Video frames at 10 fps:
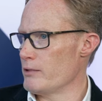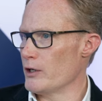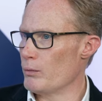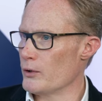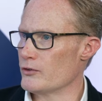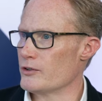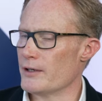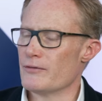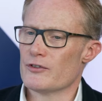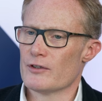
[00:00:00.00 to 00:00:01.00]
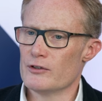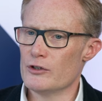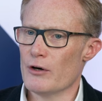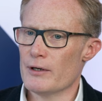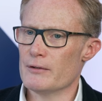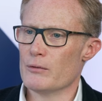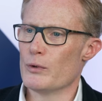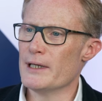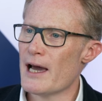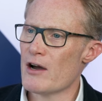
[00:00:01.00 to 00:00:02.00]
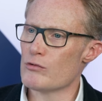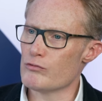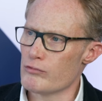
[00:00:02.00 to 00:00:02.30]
real positives, you know, and we now